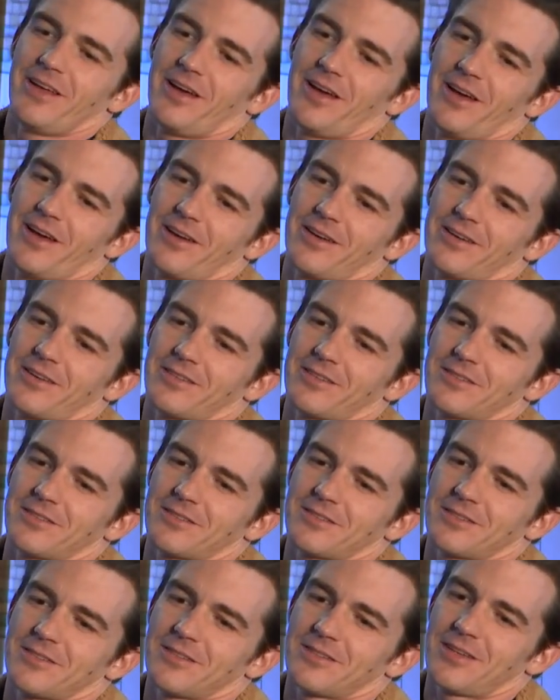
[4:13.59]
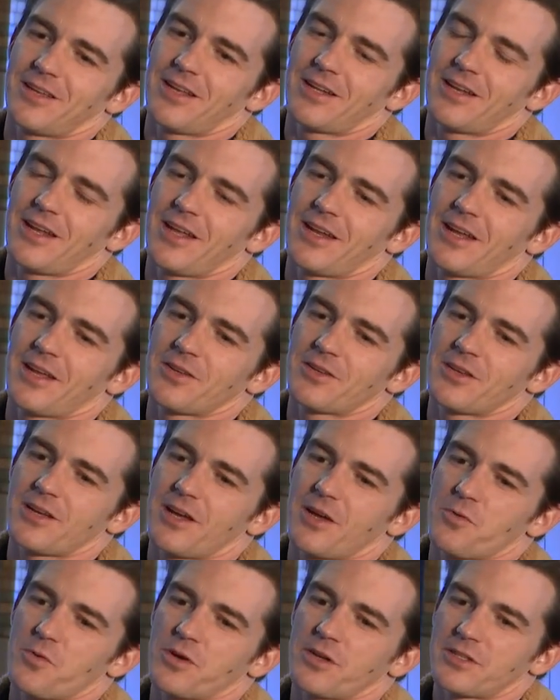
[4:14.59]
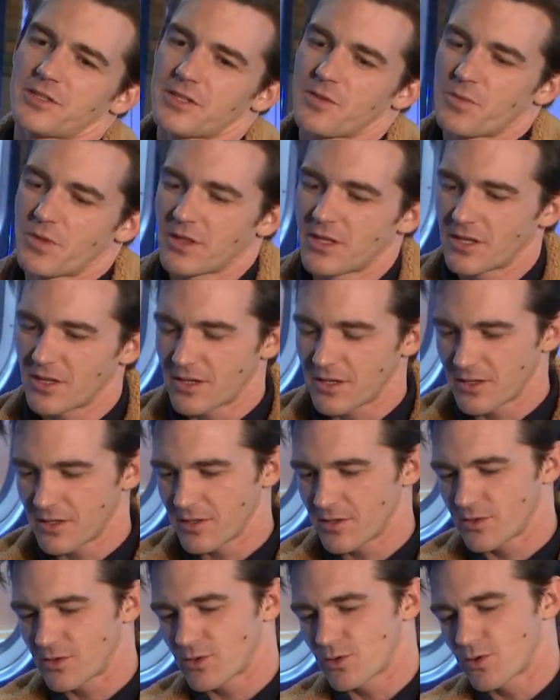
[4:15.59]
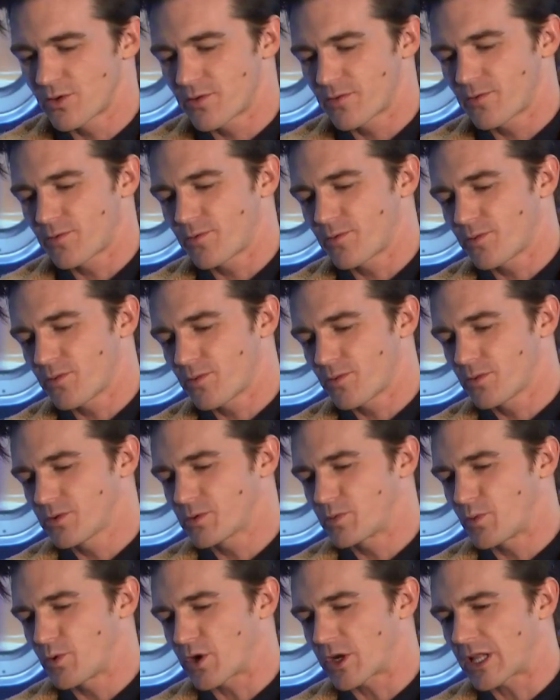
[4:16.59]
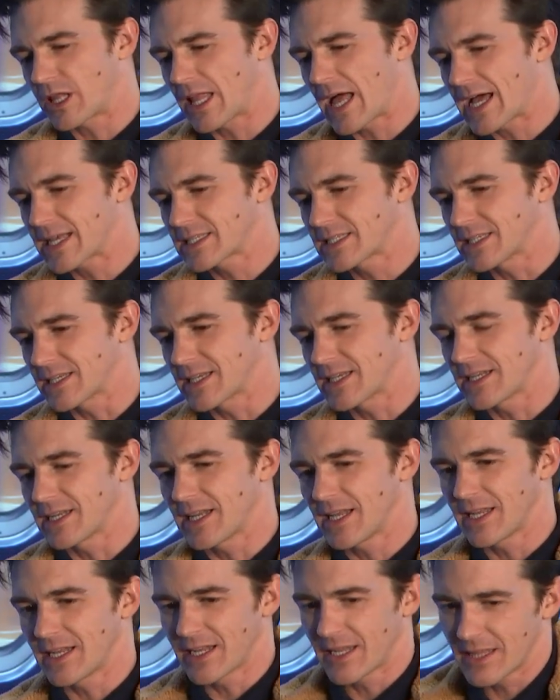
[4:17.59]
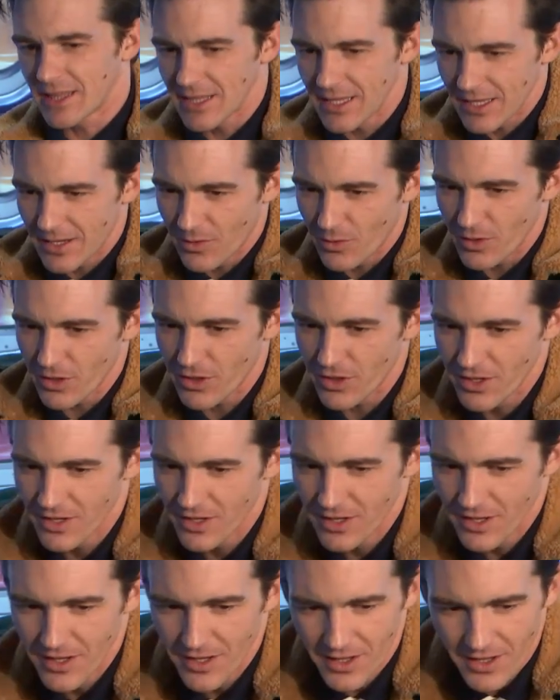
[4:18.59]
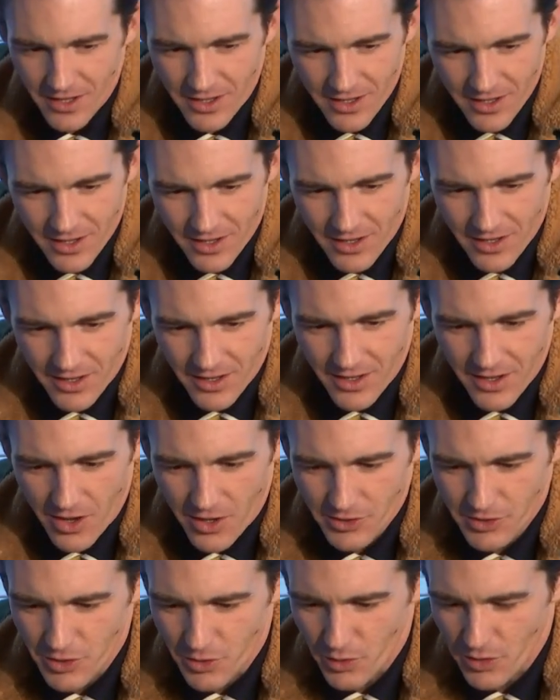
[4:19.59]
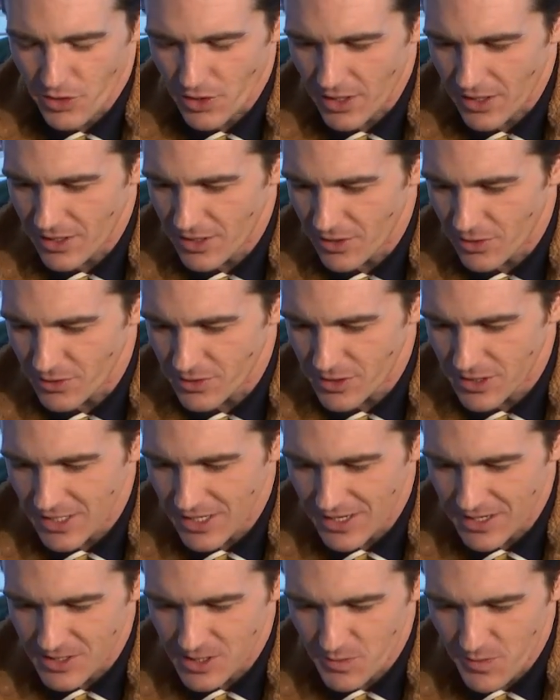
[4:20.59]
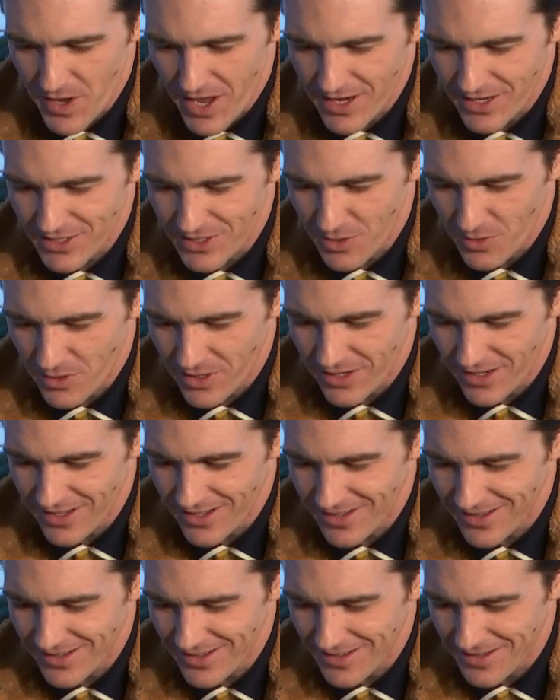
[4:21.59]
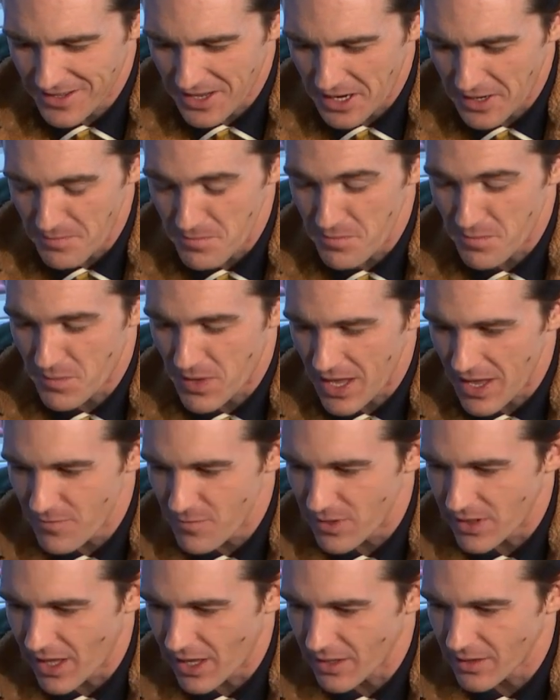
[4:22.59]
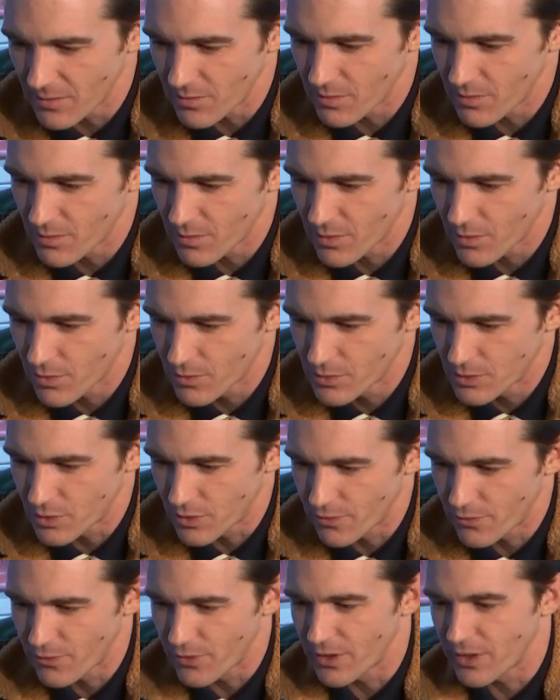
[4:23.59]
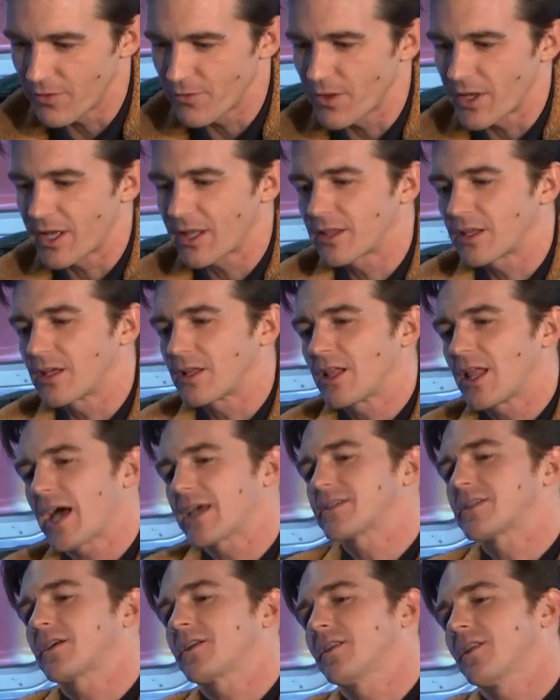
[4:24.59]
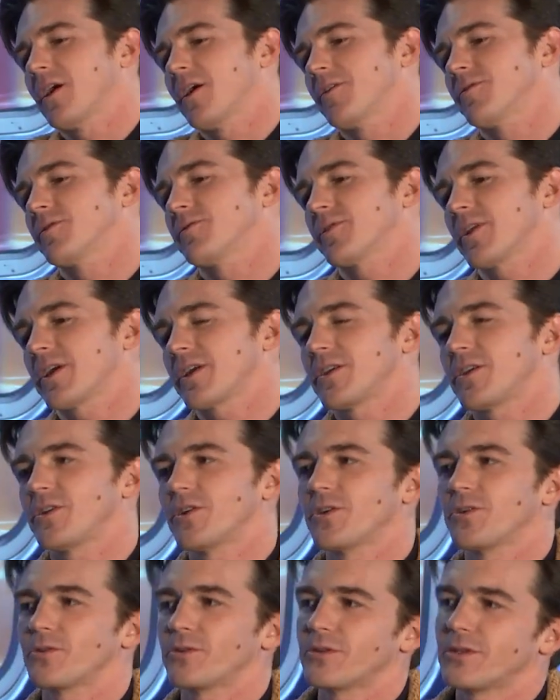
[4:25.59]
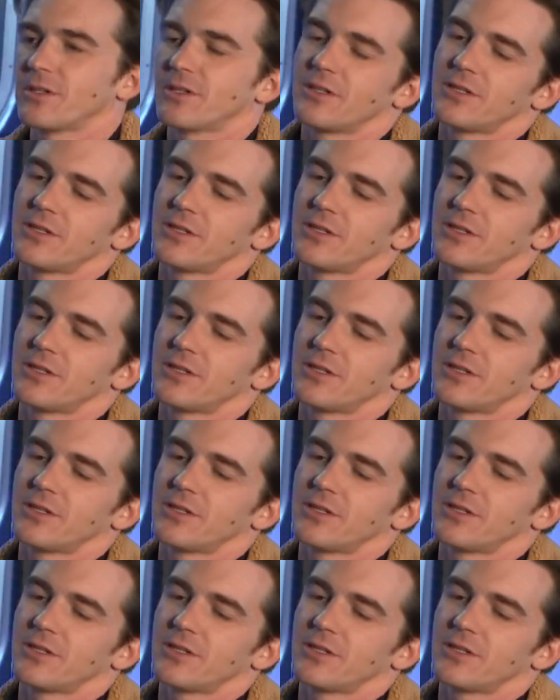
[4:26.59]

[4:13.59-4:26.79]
and I wanted something that sort of was more classic, and I think with like, you know, singing in Spanish, it kind of gave me that sort of feeling of like the classic love of, like, you know,